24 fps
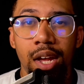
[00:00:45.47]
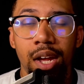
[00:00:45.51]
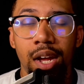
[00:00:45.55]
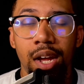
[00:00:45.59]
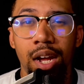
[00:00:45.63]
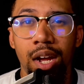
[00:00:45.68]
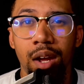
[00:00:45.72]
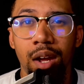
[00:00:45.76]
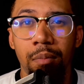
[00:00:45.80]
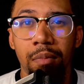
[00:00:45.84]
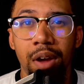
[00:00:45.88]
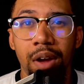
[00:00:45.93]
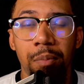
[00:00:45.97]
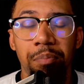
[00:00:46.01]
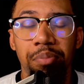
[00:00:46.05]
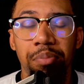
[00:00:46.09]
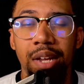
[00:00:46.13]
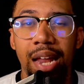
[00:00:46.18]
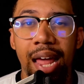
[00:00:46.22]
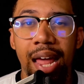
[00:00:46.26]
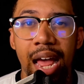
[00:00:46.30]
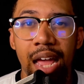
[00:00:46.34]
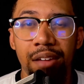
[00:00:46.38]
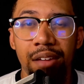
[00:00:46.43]

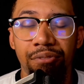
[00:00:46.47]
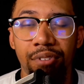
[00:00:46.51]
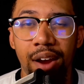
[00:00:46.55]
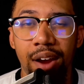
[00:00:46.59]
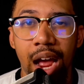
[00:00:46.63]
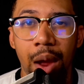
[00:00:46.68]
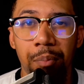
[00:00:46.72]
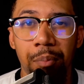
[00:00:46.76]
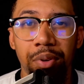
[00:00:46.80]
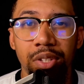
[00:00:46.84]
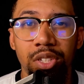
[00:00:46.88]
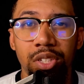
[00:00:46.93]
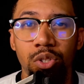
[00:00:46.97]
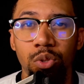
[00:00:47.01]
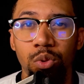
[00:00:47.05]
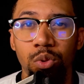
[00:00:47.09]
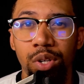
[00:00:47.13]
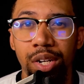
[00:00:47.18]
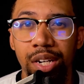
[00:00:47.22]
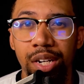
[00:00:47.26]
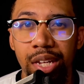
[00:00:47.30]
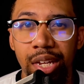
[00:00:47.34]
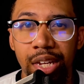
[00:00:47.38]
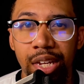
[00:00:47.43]
apply for
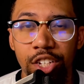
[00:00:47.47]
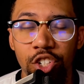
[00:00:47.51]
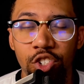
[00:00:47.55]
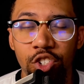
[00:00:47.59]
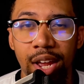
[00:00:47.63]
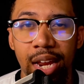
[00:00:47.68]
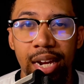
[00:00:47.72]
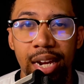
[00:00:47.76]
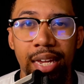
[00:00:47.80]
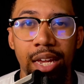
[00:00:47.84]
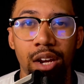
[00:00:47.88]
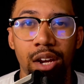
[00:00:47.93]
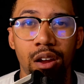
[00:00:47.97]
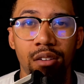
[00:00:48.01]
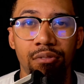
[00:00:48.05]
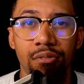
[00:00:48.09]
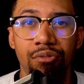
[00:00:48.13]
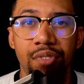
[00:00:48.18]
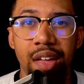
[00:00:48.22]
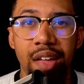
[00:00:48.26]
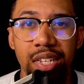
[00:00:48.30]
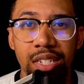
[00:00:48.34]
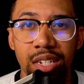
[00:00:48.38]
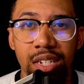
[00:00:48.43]
opportunities, try to get on
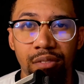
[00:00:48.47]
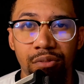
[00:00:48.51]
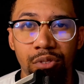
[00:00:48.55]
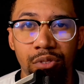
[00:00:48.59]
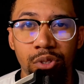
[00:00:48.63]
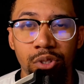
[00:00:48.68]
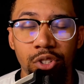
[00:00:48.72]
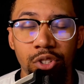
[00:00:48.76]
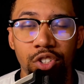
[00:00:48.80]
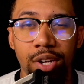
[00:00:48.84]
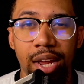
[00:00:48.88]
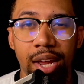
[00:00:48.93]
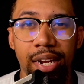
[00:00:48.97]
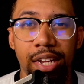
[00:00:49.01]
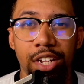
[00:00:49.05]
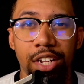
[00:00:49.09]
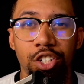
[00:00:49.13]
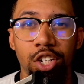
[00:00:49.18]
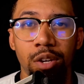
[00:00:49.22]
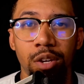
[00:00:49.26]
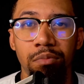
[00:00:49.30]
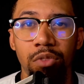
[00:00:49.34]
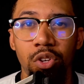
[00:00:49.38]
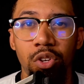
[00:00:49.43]
festivals, try to
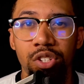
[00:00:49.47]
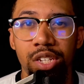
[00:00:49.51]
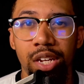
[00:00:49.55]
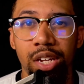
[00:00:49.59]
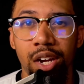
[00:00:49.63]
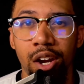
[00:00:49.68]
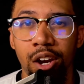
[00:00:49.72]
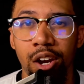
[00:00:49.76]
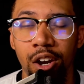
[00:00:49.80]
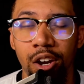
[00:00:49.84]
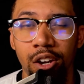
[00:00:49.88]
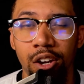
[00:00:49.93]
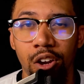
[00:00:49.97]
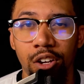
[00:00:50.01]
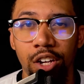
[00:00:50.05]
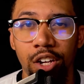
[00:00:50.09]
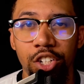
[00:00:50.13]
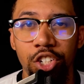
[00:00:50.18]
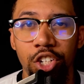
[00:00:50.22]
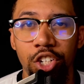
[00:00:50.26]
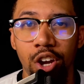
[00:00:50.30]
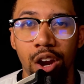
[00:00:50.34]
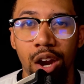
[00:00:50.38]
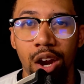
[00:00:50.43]
get your music heard on the
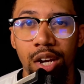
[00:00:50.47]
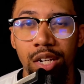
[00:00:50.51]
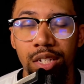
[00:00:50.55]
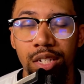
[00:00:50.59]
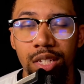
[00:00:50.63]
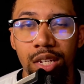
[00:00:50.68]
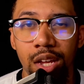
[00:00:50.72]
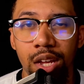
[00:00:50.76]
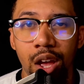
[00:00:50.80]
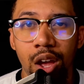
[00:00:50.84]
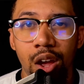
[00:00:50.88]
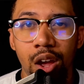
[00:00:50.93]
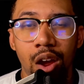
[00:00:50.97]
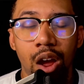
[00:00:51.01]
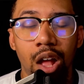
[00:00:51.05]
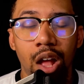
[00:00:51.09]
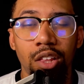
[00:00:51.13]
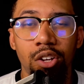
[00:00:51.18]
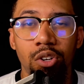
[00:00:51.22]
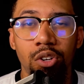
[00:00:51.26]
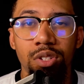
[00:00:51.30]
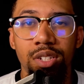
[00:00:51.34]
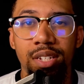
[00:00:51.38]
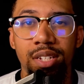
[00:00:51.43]
charts, all
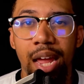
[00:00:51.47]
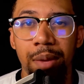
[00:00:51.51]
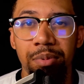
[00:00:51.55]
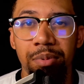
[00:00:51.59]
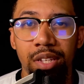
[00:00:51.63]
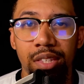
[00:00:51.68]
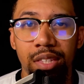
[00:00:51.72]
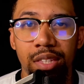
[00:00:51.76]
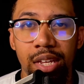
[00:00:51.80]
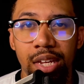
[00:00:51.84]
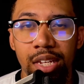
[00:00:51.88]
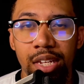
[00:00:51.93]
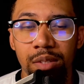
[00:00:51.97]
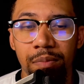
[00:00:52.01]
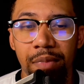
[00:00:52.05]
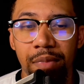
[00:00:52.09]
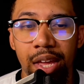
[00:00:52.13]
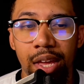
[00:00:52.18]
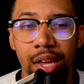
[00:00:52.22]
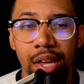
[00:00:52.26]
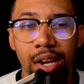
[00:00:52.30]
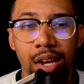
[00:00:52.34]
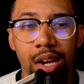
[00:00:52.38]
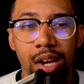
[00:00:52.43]
of those types of things,
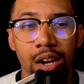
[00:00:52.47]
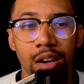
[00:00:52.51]
man.